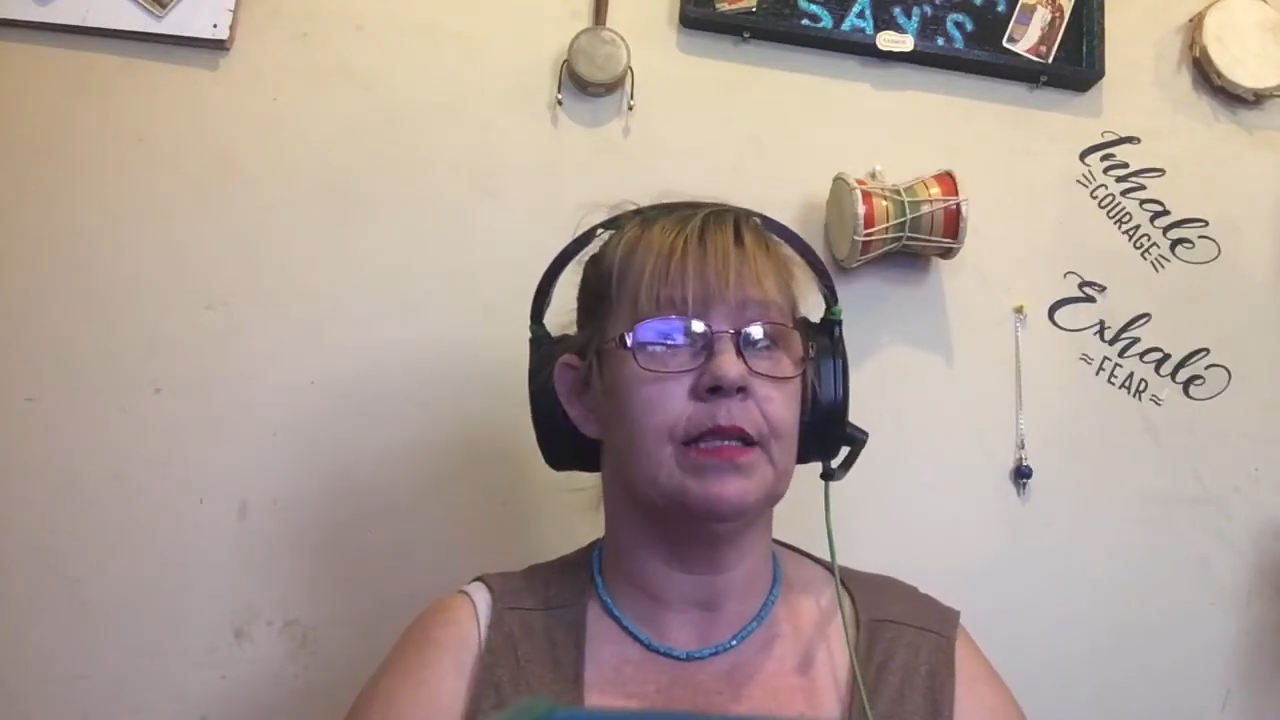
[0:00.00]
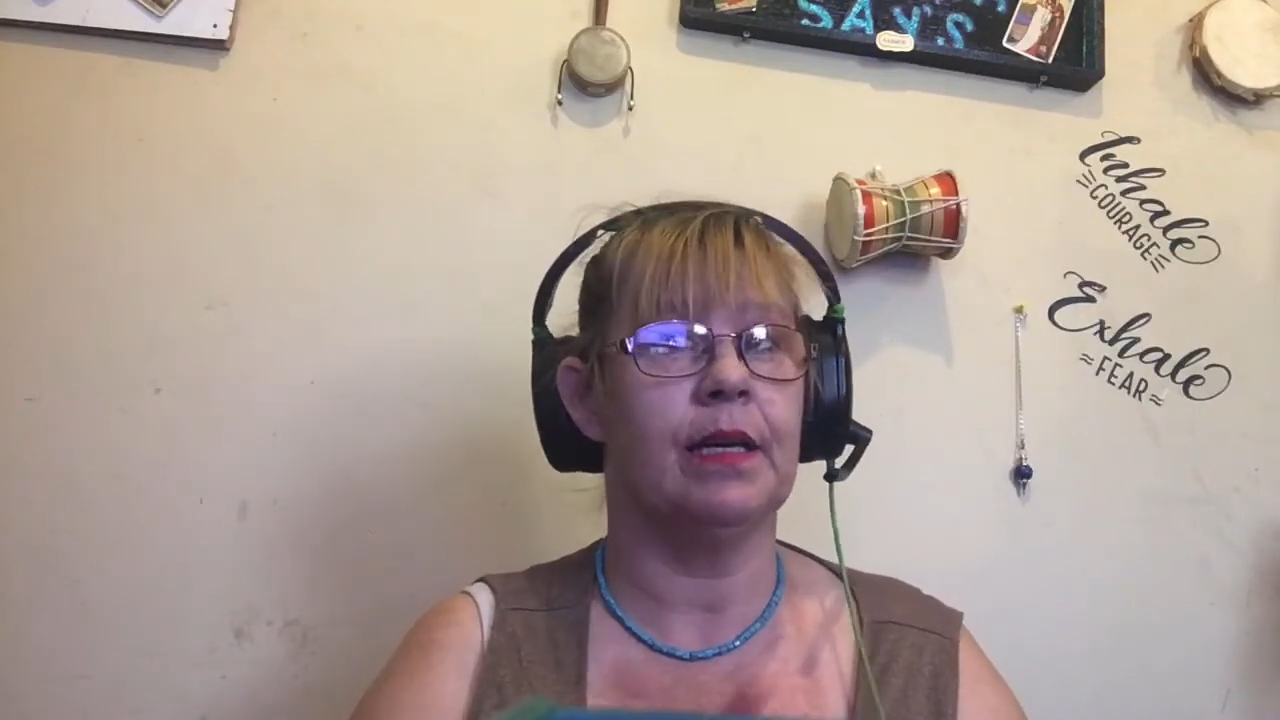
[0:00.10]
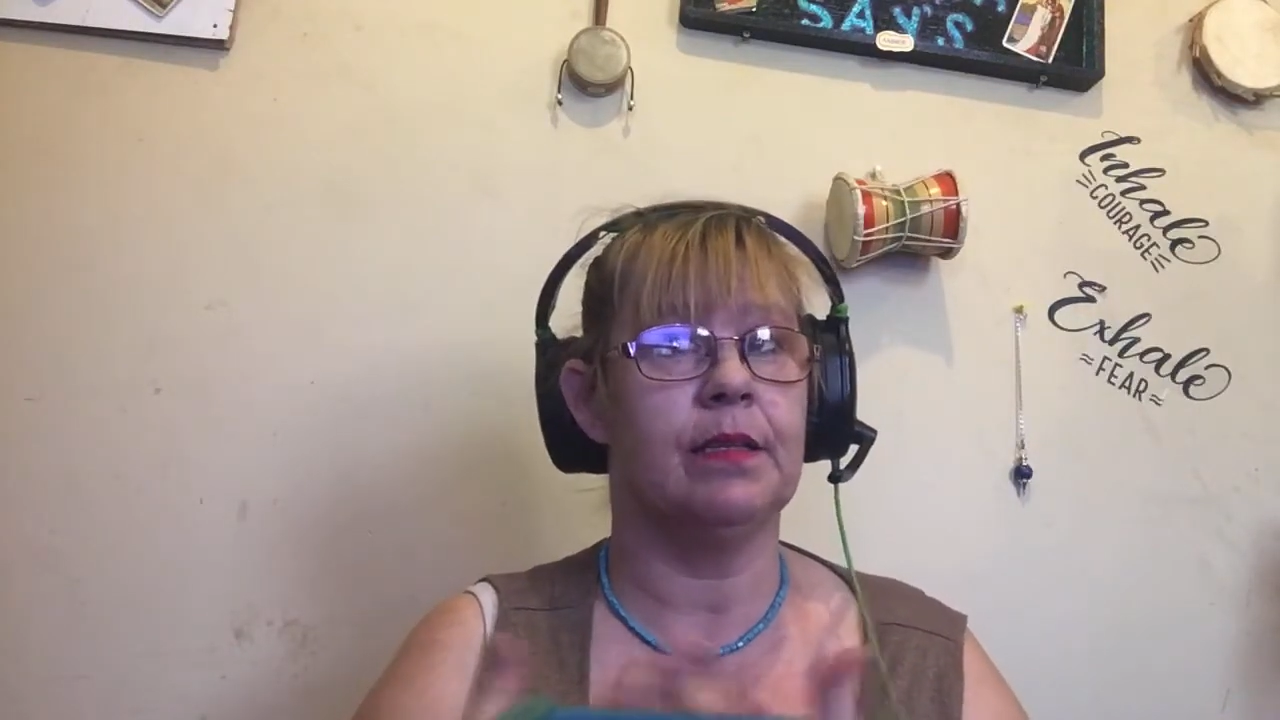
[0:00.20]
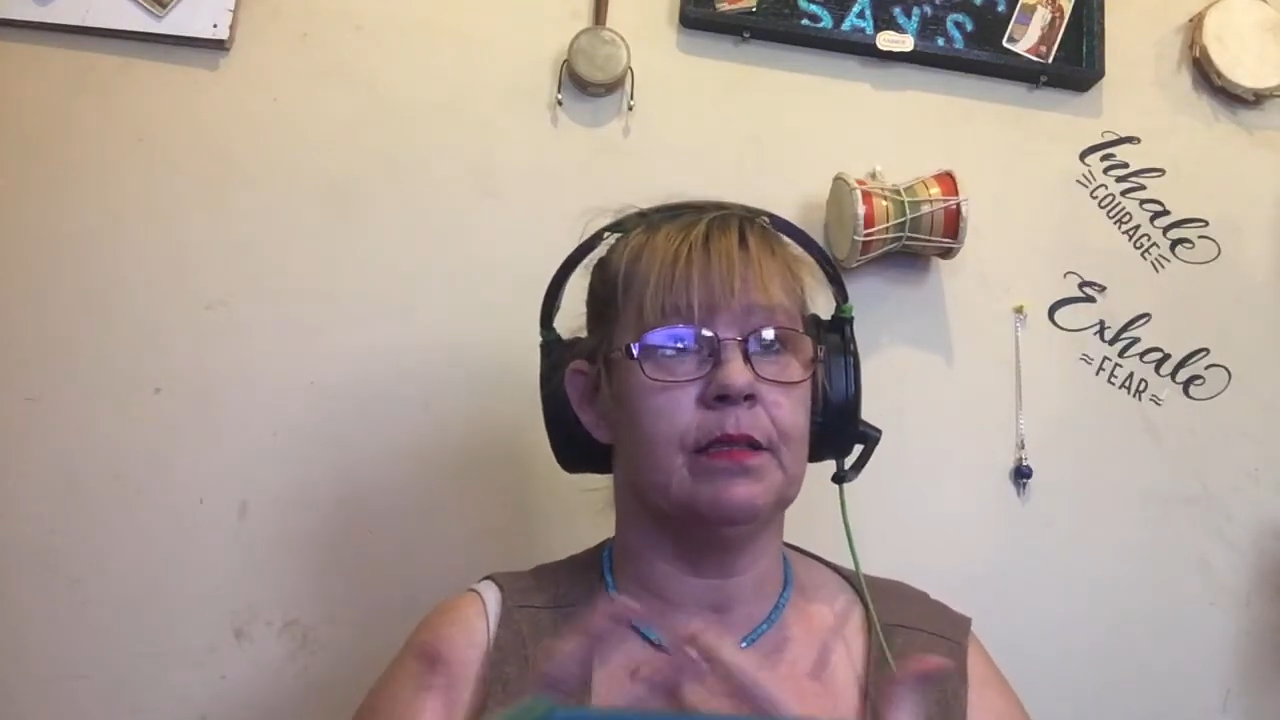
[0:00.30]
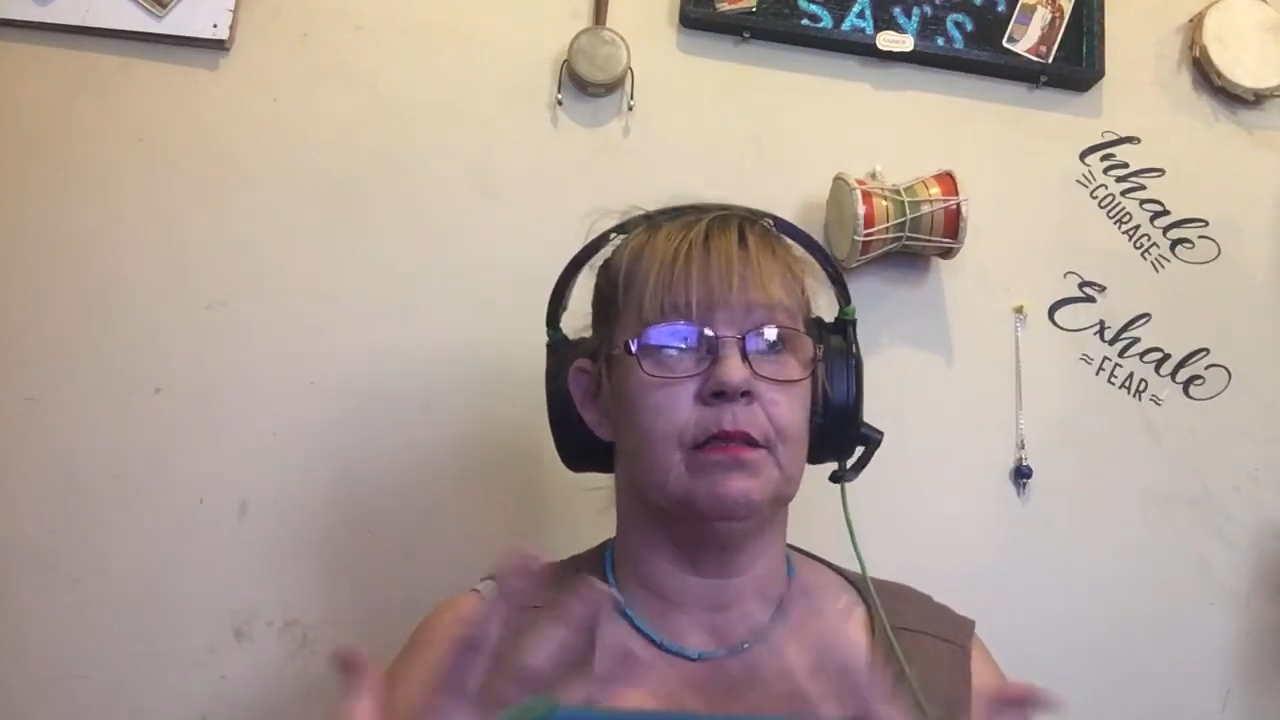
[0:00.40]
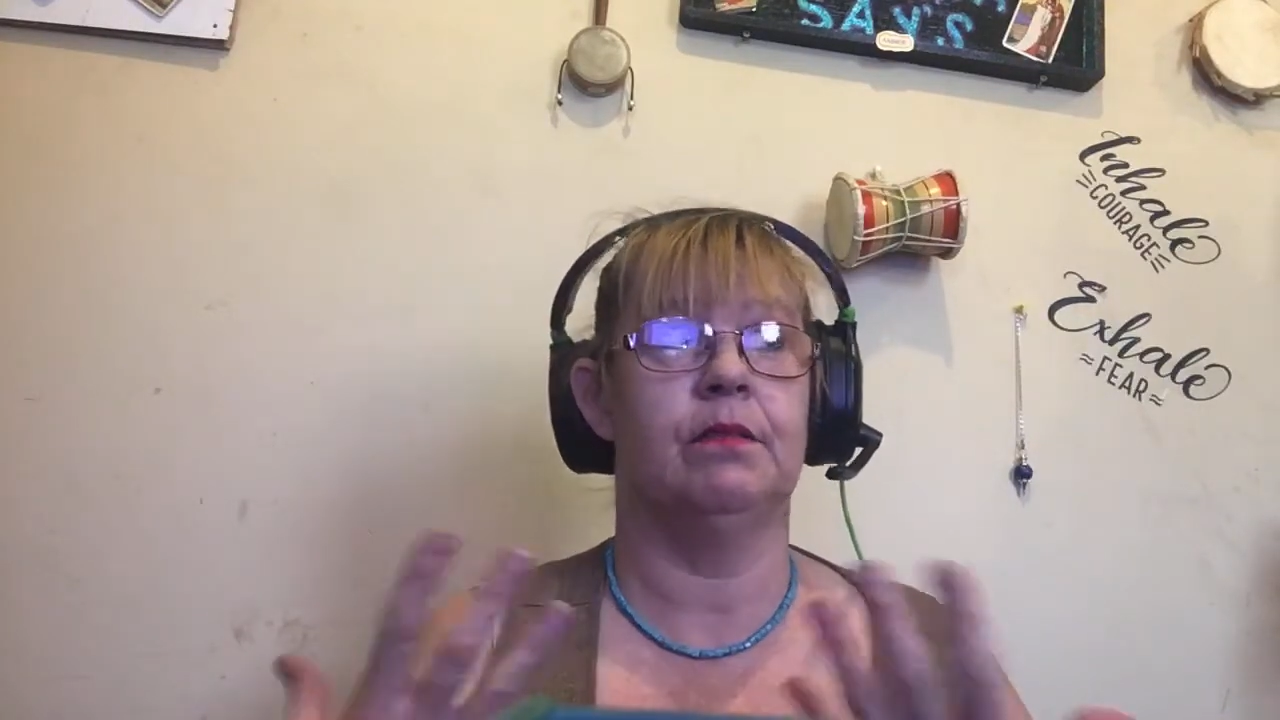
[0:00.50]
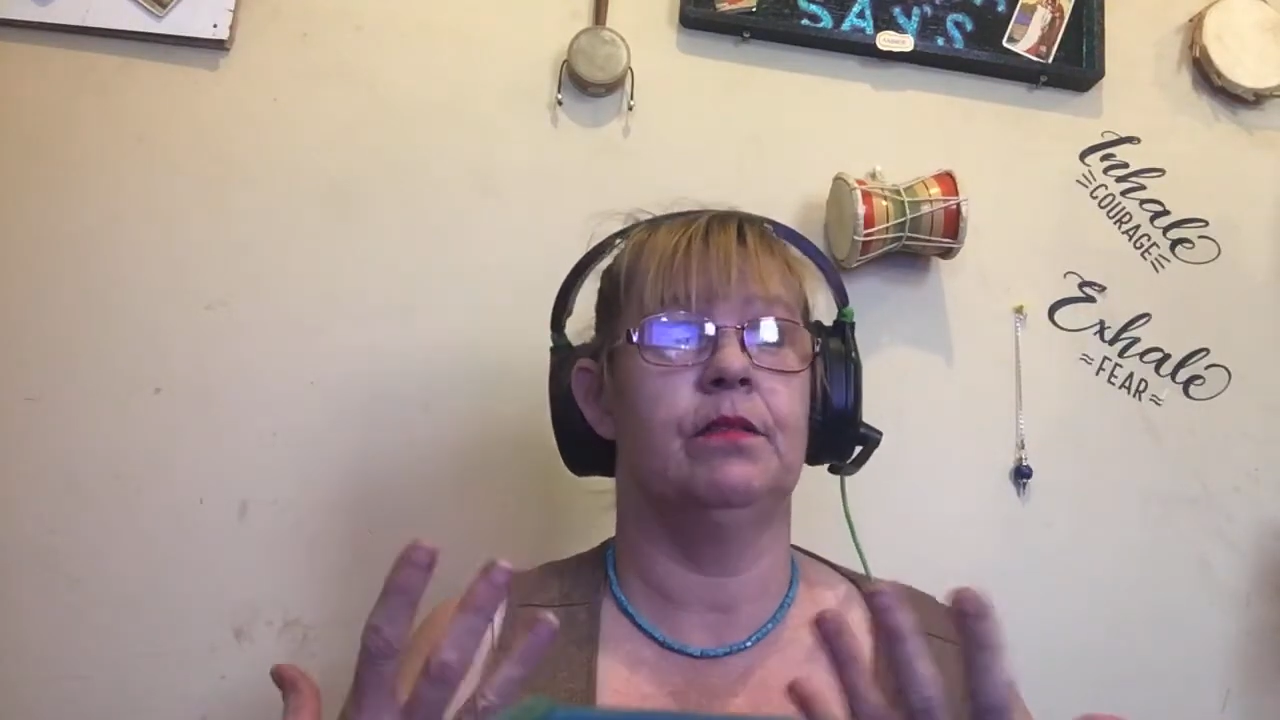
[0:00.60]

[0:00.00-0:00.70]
that